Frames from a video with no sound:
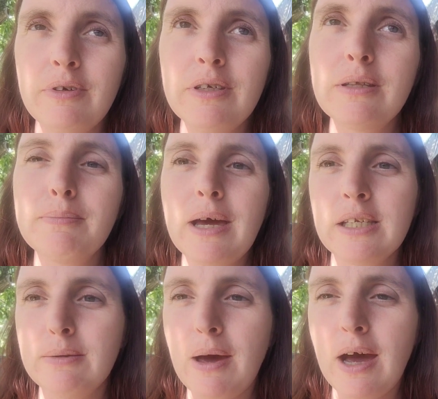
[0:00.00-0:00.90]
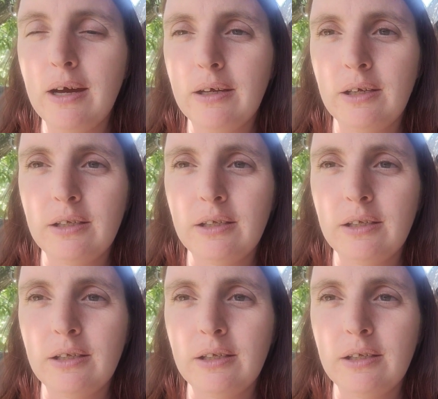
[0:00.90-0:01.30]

reading them back to back,